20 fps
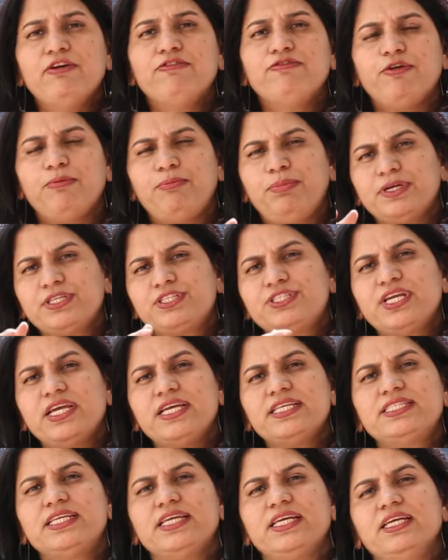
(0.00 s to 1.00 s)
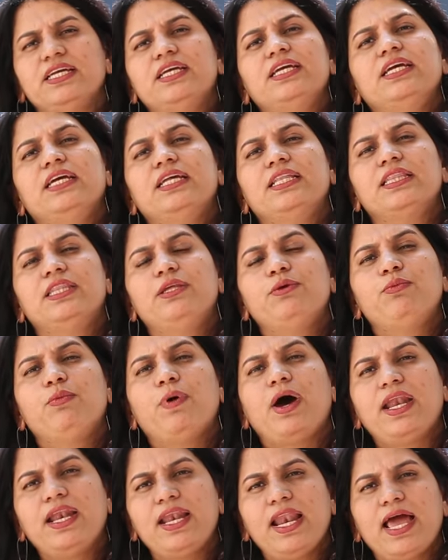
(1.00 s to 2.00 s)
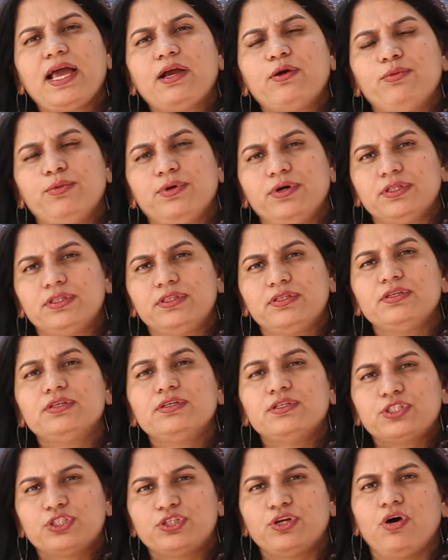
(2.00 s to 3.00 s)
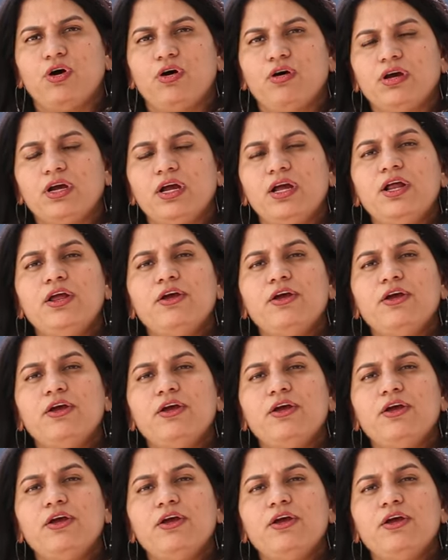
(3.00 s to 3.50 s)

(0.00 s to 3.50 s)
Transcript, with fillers: For purchasing the 1 lakh worth stock,